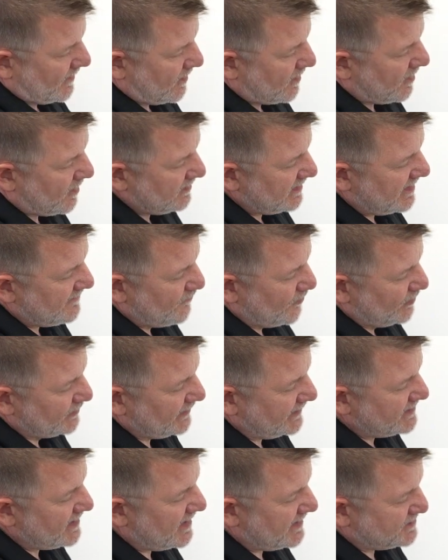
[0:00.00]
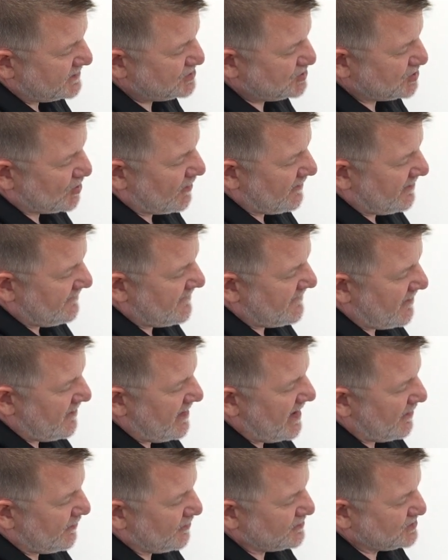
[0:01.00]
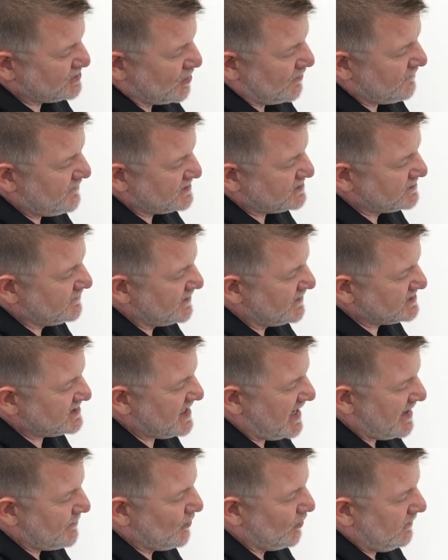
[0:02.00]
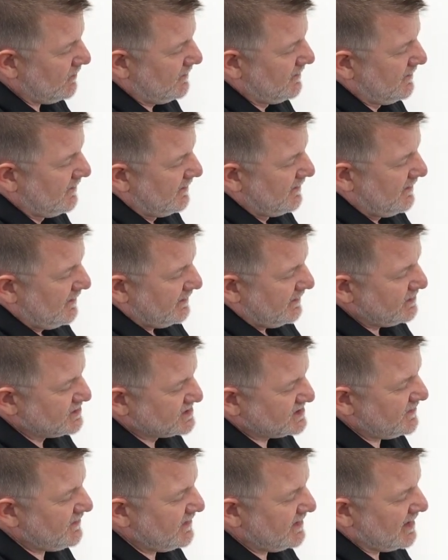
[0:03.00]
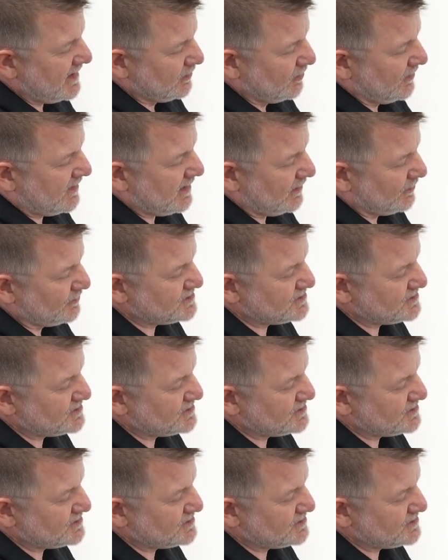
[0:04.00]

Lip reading: All I've really done is char the very outer surface of this cable. You see the yellow color